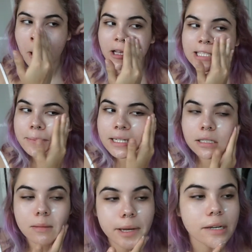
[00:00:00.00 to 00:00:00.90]
Especially
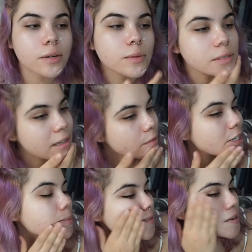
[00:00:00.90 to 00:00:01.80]
on my nose. Not really
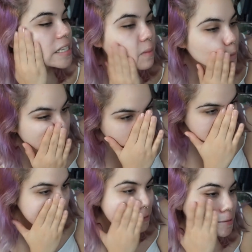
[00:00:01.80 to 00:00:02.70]
on my face, but my nose.